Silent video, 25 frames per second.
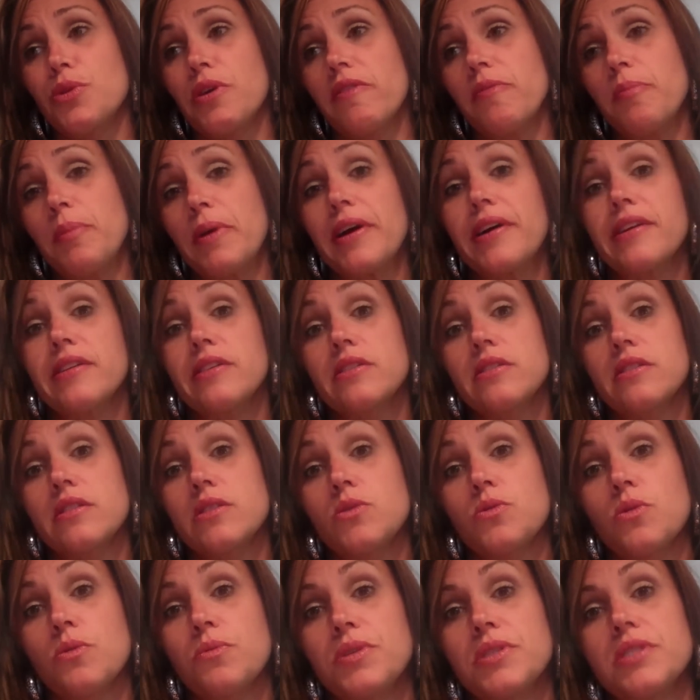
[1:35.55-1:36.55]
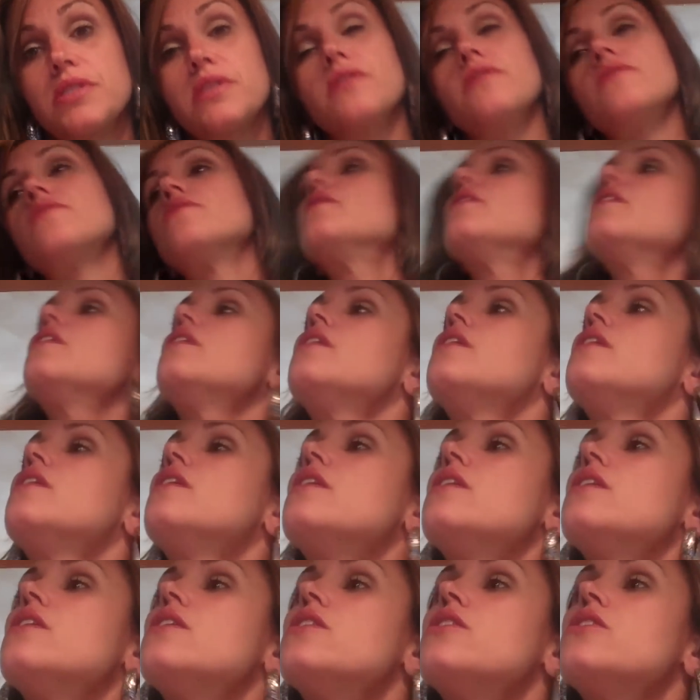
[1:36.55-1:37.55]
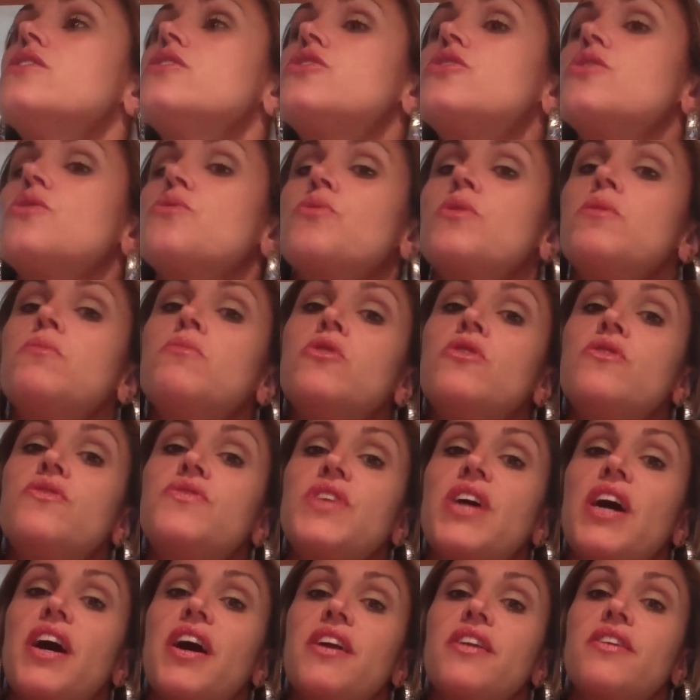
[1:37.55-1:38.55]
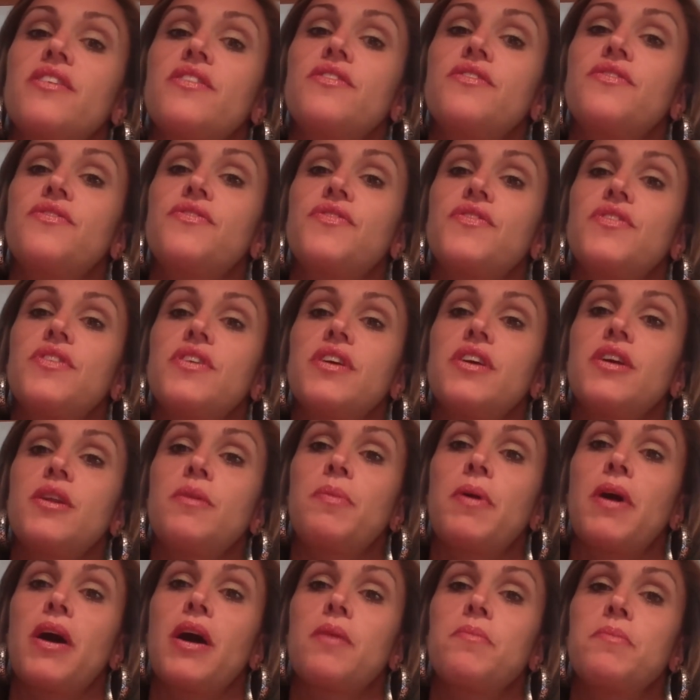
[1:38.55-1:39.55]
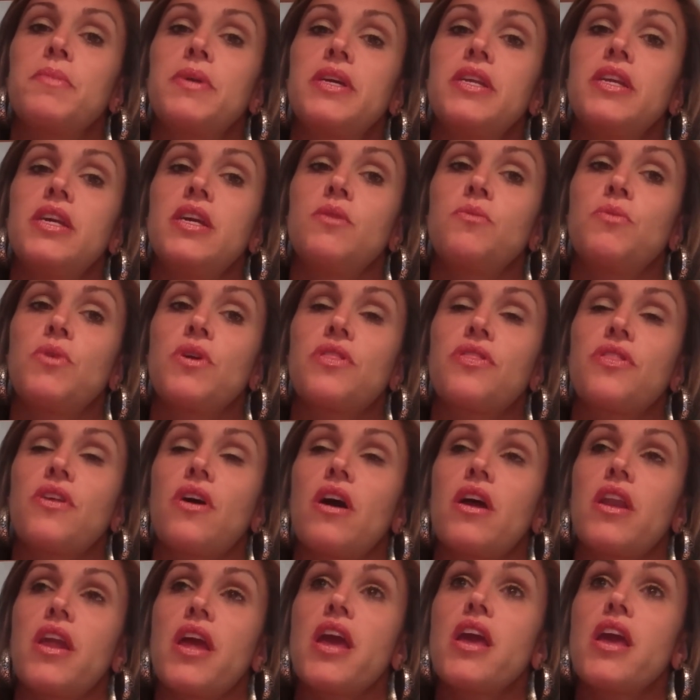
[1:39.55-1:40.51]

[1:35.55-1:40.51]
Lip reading: We have parties. That's what we do. So we moved out of an apartment and we thought,